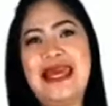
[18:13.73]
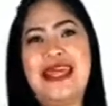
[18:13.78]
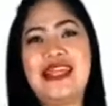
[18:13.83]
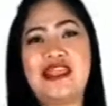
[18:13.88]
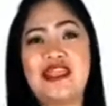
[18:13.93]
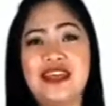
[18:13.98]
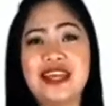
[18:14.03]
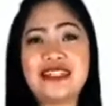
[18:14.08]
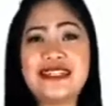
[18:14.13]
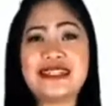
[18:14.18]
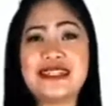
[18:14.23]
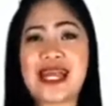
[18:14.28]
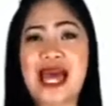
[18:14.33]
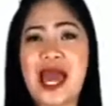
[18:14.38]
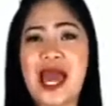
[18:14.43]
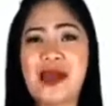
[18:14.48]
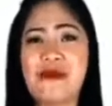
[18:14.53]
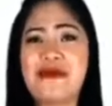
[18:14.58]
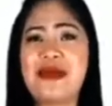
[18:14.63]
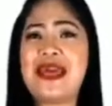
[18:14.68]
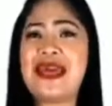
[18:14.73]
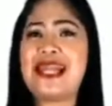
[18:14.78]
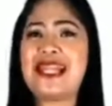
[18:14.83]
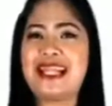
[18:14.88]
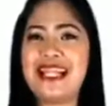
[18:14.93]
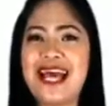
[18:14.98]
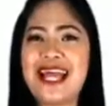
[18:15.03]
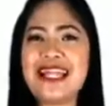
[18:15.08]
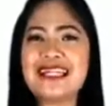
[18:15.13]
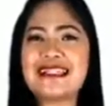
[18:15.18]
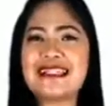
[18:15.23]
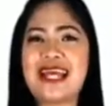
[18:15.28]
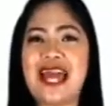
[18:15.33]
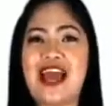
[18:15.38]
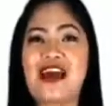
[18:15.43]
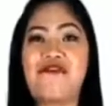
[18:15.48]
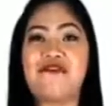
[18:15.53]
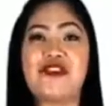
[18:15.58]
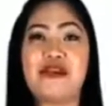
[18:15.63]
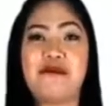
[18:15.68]
This time, let us
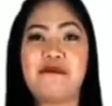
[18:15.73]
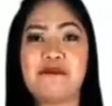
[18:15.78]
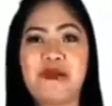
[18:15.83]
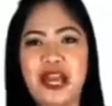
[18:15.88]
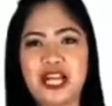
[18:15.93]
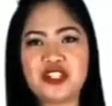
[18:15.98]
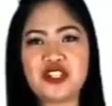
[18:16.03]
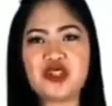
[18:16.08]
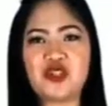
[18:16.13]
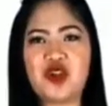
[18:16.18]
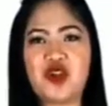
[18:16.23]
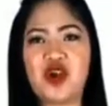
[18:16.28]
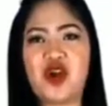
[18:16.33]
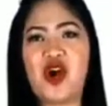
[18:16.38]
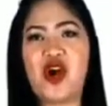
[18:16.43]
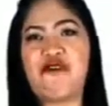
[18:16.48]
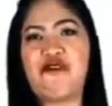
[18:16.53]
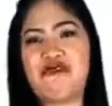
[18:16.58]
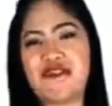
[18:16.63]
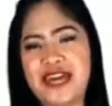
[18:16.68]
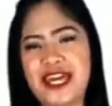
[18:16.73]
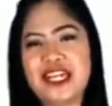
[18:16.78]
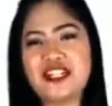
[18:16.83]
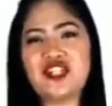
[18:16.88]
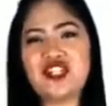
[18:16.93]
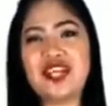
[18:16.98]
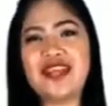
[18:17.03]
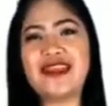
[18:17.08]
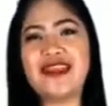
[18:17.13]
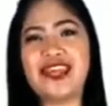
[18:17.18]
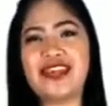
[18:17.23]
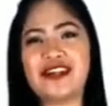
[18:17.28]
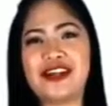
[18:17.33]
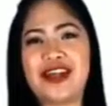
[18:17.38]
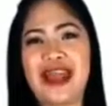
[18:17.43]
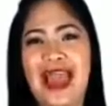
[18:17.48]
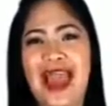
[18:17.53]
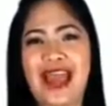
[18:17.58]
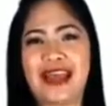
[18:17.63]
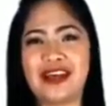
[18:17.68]
have the measure of each interior
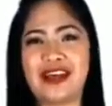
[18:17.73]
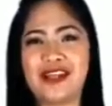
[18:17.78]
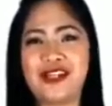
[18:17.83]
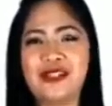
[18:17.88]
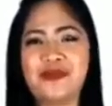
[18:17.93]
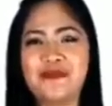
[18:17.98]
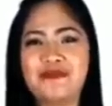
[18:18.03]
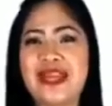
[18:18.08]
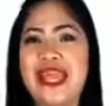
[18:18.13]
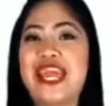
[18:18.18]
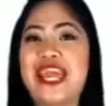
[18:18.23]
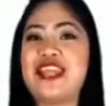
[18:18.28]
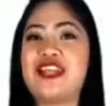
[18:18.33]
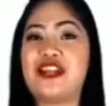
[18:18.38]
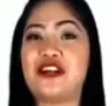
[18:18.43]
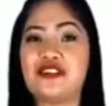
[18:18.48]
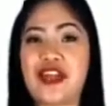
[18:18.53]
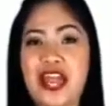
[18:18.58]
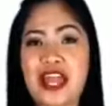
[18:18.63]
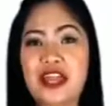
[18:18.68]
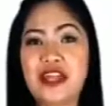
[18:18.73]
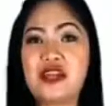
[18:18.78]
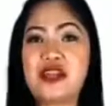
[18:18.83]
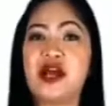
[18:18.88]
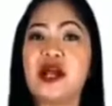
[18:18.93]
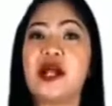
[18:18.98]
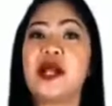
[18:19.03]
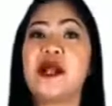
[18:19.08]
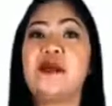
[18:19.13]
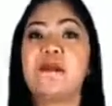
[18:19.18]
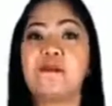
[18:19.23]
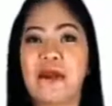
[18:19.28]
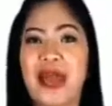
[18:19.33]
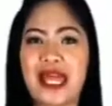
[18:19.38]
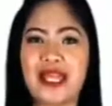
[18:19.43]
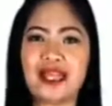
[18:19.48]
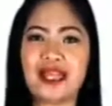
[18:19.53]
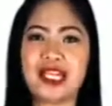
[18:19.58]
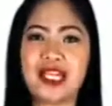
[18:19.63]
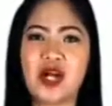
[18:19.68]
angle in a regular
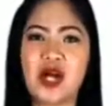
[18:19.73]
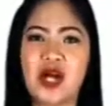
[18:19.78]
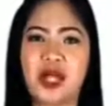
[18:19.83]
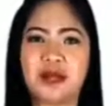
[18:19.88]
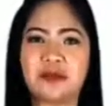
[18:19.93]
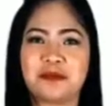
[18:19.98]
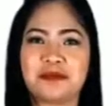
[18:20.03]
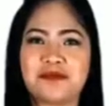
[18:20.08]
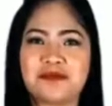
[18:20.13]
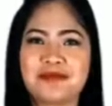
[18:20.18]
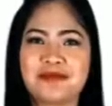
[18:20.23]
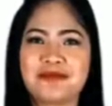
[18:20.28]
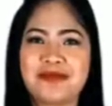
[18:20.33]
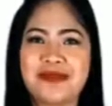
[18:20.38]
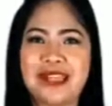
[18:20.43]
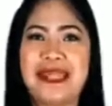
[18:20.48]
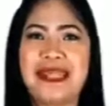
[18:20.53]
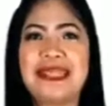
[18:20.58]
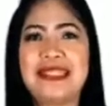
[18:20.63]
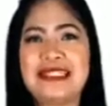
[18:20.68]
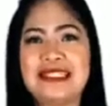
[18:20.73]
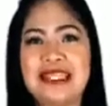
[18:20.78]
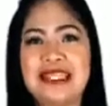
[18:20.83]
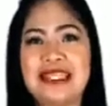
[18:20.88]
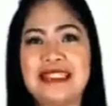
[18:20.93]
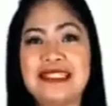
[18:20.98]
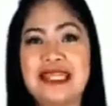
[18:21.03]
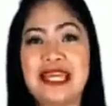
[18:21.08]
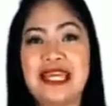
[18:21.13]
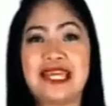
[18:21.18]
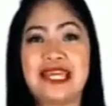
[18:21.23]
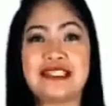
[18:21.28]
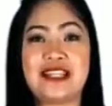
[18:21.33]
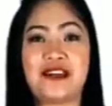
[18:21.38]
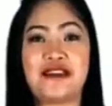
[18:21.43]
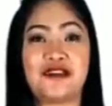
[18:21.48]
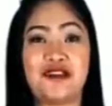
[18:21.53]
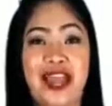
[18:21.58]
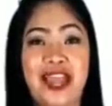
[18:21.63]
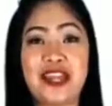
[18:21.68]
pentagon. Since it is a
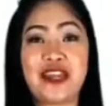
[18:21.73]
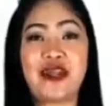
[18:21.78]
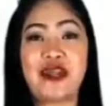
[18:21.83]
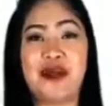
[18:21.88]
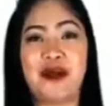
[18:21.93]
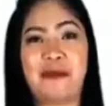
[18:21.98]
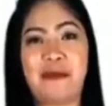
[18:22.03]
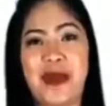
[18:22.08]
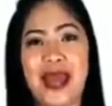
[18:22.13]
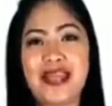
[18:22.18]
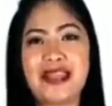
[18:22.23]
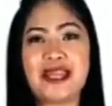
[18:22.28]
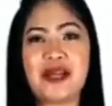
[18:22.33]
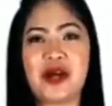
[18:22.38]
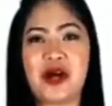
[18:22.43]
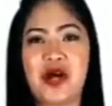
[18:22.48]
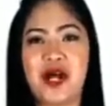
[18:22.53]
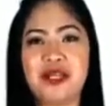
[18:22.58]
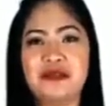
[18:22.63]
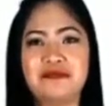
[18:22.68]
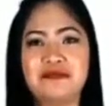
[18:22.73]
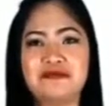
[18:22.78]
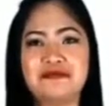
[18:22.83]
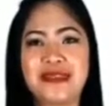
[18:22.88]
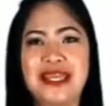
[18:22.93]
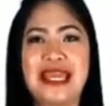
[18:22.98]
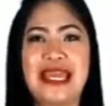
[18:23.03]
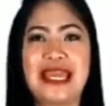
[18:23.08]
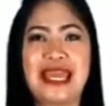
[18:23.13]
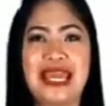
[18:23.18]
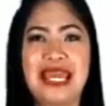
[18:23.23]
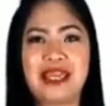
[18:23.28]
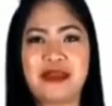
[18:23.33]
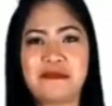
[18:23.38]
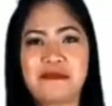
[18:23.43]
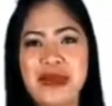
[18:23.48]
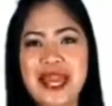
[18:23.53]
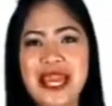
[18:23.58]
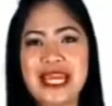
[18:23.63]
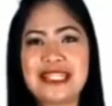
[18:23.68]
regular pentagon, it
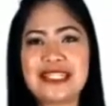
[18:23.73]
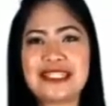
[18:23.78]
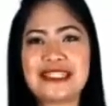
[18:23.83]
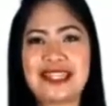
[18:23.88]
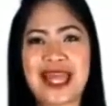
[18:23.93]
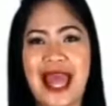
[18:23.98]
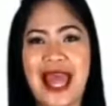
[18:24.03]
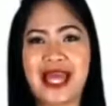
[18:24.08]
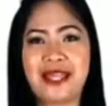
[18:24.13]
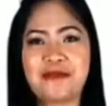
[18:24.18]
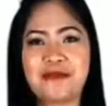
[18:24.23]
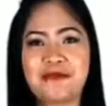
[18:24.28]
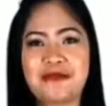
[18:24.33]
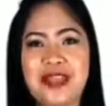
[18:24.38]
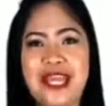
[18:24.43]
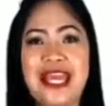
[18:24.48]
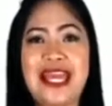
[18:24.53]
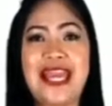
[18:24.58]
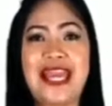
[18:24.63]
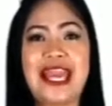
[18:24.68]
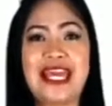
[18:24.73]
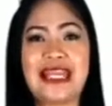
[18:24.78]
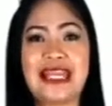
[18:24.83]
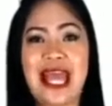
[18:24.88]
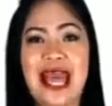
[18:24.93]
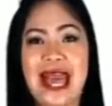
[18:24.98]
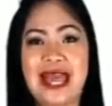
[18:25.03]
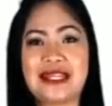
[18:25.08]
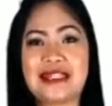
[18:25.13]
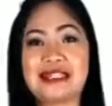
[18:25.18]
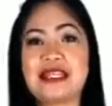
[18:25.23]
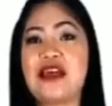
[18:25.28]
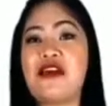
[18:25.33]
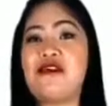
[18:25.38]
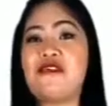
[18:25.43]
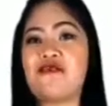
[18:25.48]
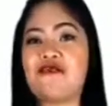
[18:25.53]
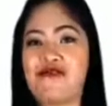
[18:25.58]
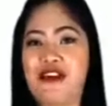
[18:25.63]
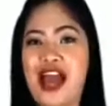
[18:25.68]
means that it has
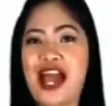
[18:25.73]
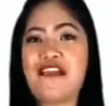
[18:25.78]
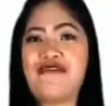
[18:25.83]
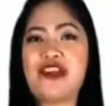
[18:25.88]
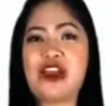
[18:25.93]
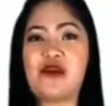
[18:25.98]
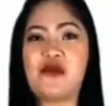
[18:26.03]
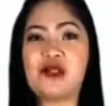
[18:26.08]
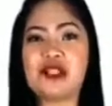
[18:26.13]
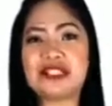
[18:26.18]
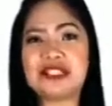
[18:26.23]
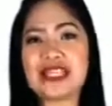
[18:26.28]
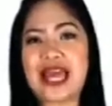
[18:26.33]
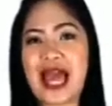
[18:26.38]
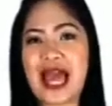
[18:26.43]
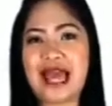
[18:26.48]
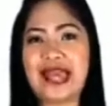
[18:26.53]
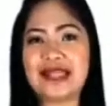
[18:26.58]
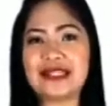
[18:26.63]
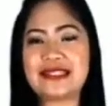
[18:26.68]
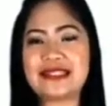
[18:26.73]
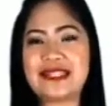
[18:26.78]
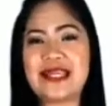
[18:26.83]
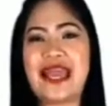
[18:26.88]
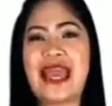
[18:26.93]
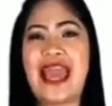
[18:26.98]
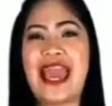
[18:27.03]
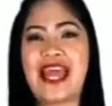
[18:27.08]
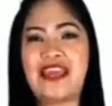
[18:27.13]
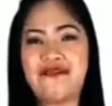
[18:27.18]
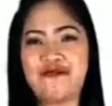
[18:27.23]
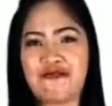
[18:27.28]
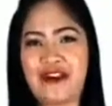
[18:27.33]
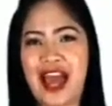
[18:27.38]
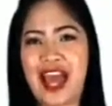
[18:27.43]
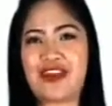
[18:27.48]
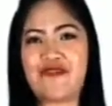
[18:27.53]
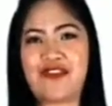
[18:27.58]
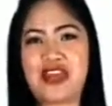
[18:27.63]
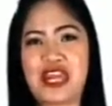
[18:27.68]
5 equal sides and
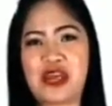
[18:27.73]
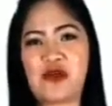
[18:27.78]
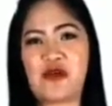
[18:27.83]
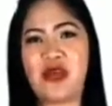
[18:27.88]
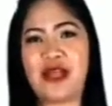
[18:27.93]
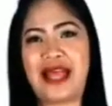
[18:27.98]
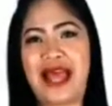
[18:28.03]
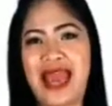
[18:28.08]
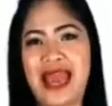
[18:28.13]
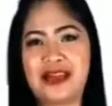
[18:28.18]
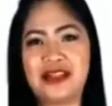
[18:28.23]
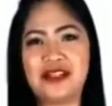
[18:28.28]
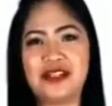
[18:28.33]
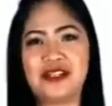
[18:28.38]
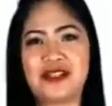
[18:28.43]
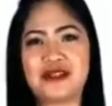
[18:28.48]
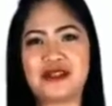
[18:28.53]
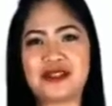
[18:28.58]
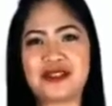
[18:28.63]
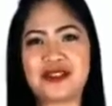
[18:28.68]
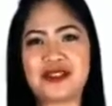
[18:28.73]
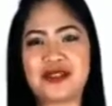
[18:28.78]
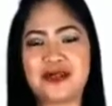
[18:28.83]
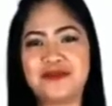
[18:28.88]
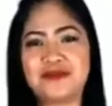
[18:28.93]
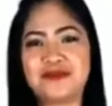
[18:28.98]
5 equal angles.